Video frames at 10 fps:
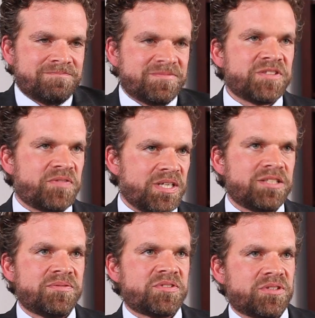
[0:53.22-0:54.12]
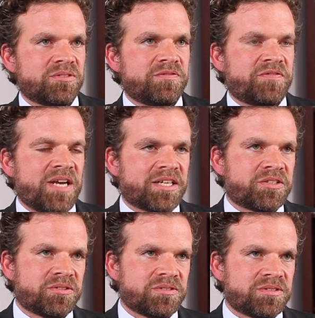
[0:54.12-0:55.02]
definitive certain
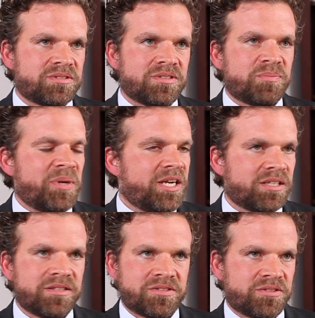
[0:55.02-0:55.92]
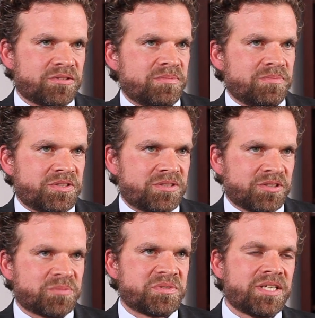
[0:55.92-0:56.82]
factors, depending on the certain
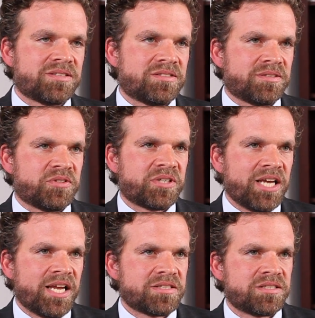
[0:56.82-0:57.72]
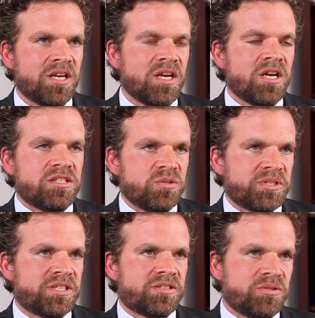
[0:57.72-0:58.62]
circumstances of your case, you would
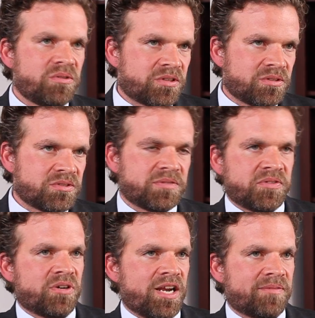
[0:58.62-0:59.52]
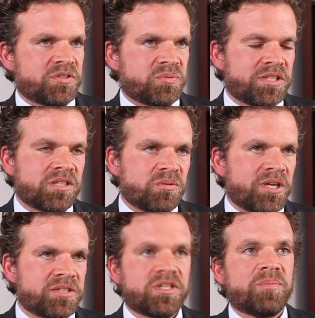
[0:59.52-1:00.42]
get 2/3 of your average weekly
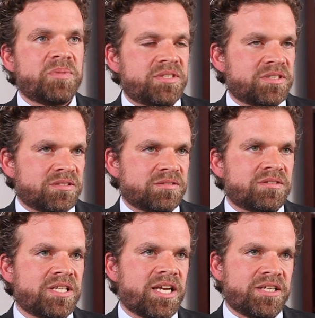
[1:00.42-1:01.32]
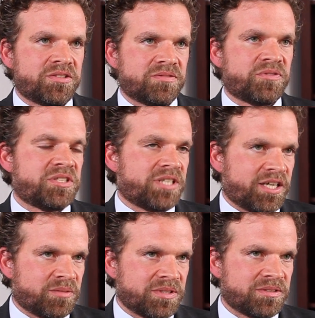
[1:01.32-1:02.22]
wage up until the age of
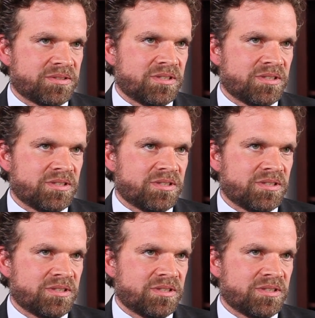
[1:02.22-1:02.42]
retirement.